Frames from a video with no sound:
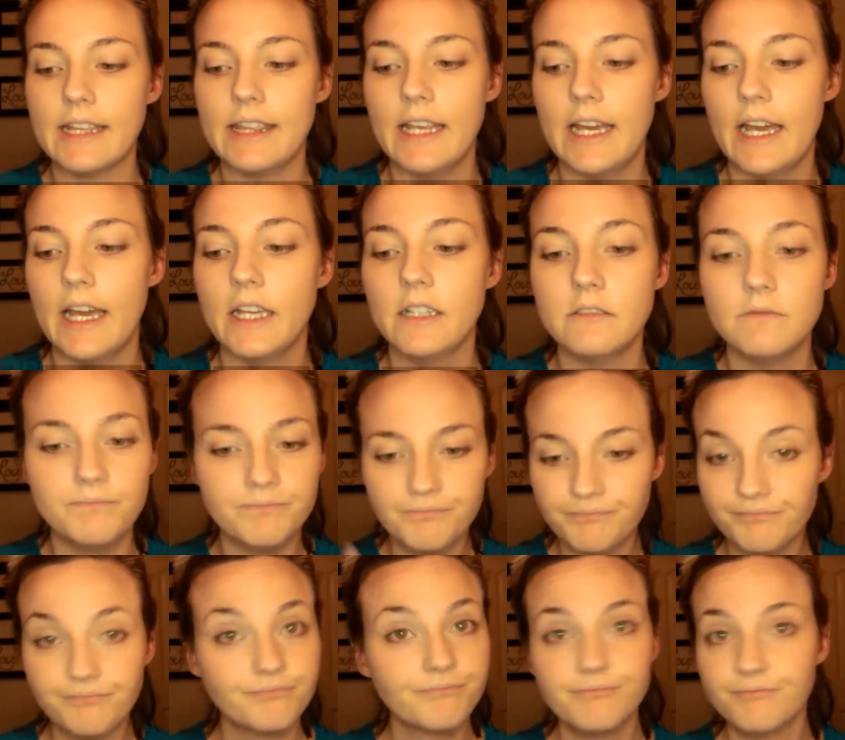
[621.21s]
that
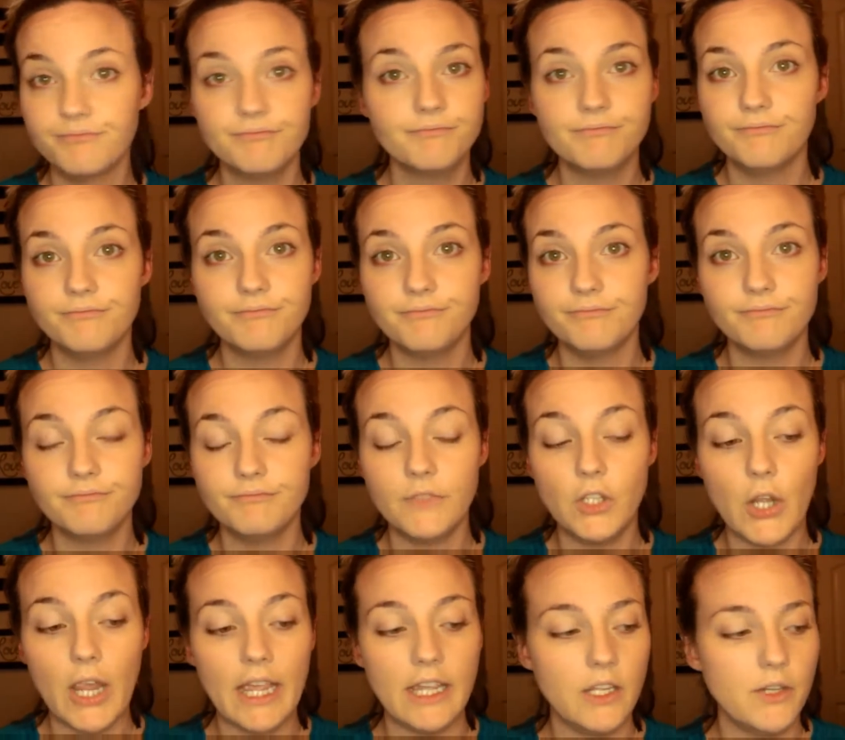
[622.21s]

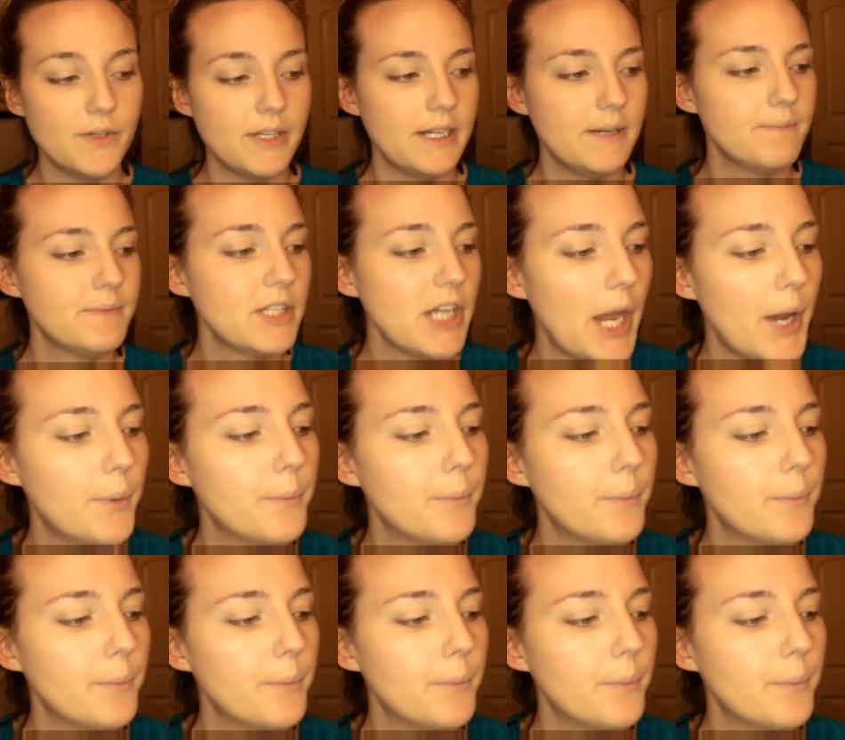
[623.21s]
you can't use it. So,